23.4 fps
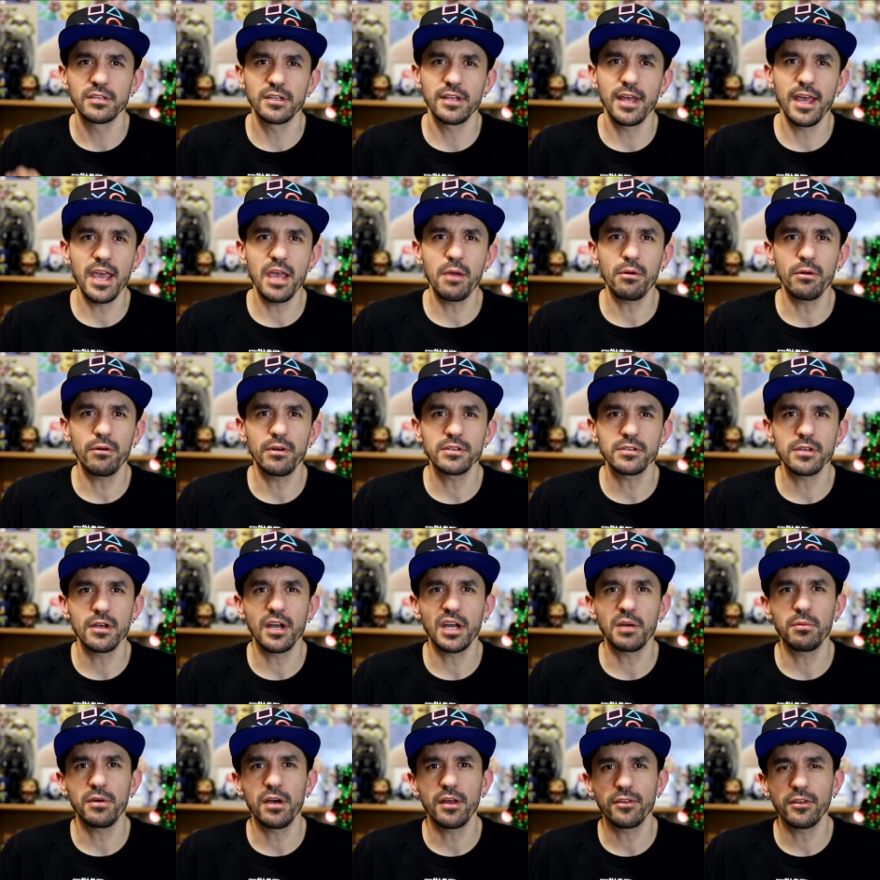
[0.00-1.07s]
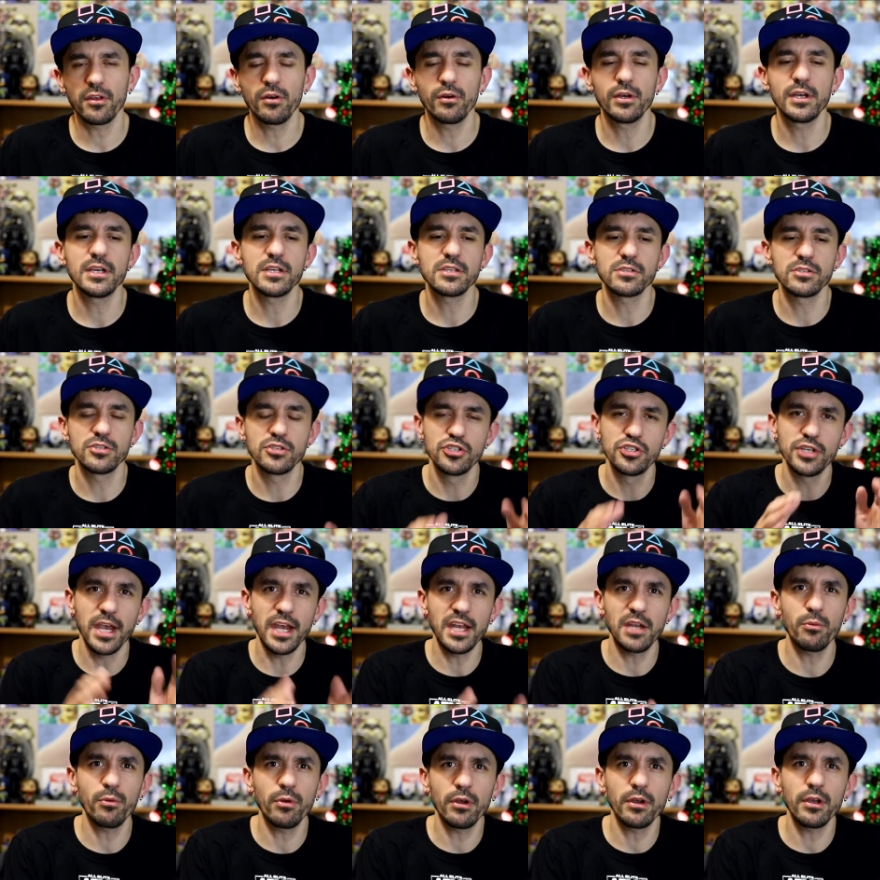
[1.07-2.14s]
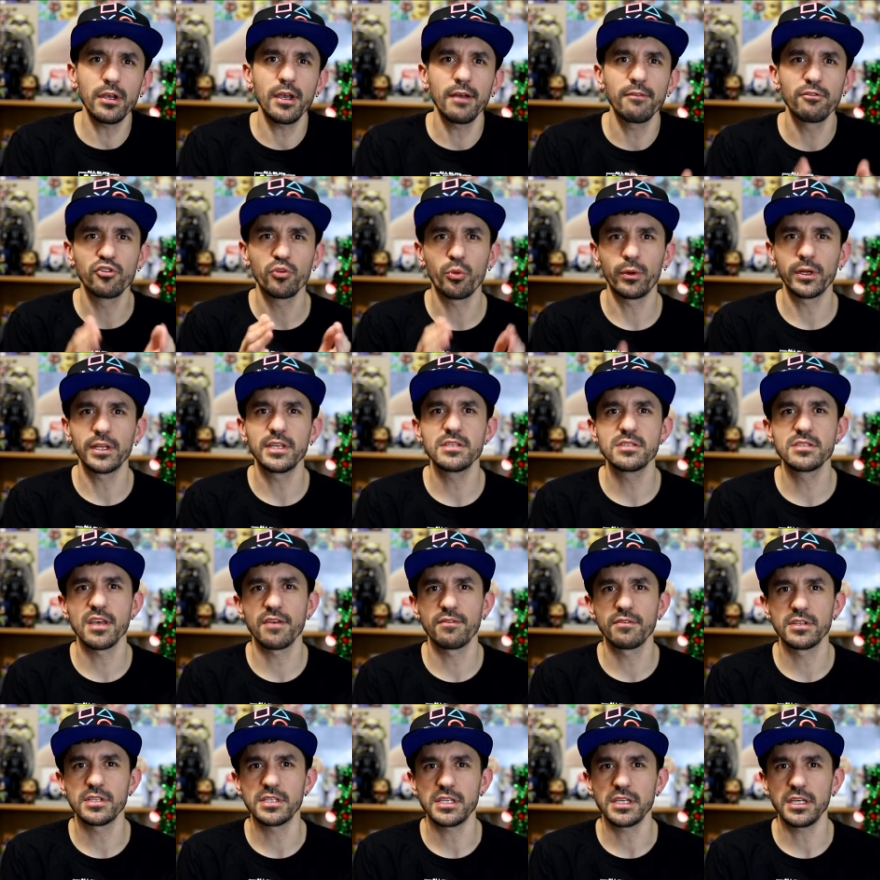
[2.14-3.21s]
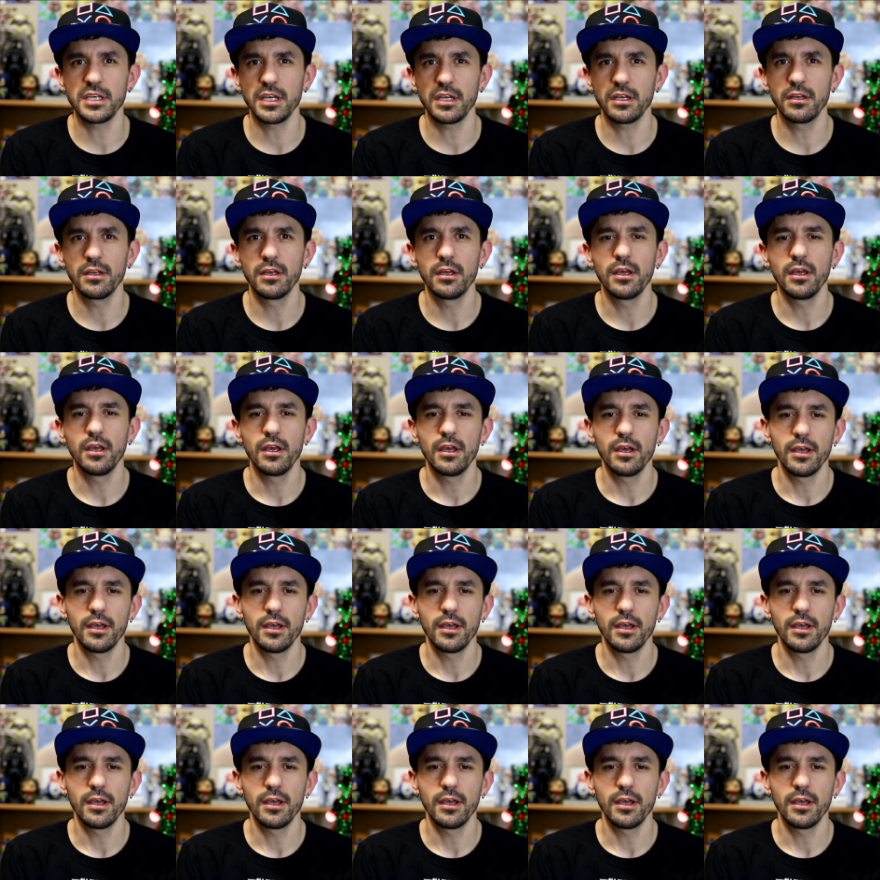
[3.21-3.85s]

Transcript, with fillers: Today what I want to talk about though is January of 2017.